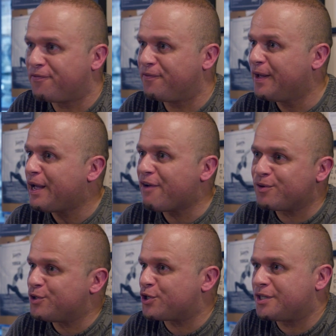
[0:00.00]
if
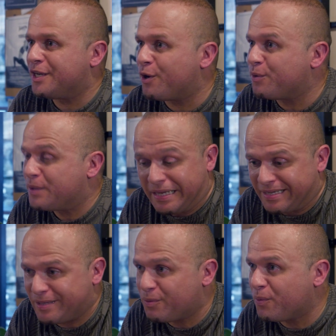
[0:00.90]
everyone just, you know,
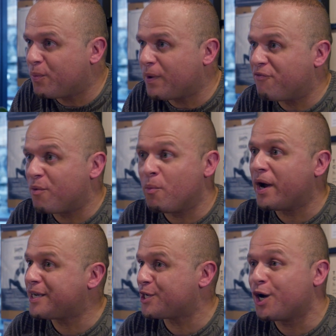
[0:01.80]
it's, everyone
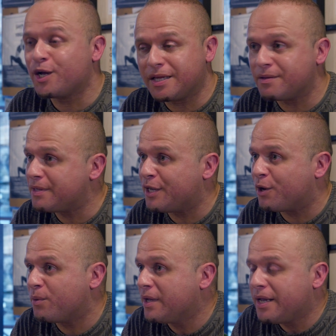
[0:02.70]
works hard, they'll, you
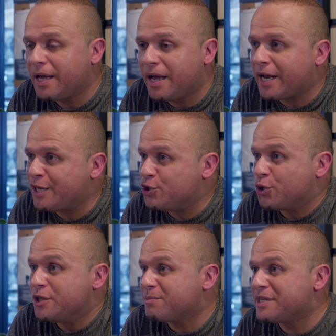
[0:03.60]
know, and
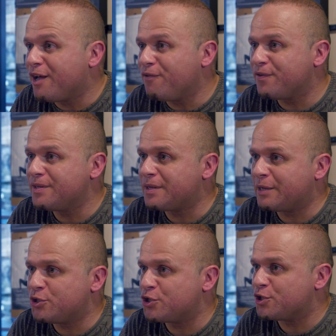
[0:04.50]
enjoys themselves and,
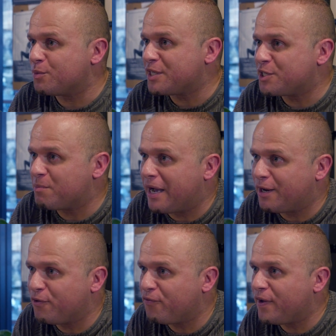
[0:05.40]
and just does it with a
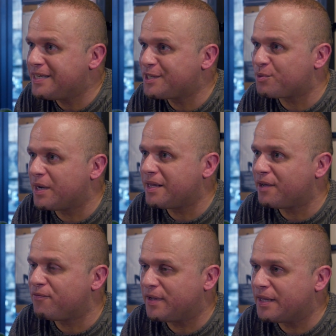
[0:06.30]
smile on the face as well,
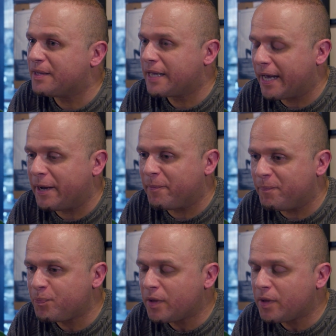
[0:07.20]
I yeah. feel. Um,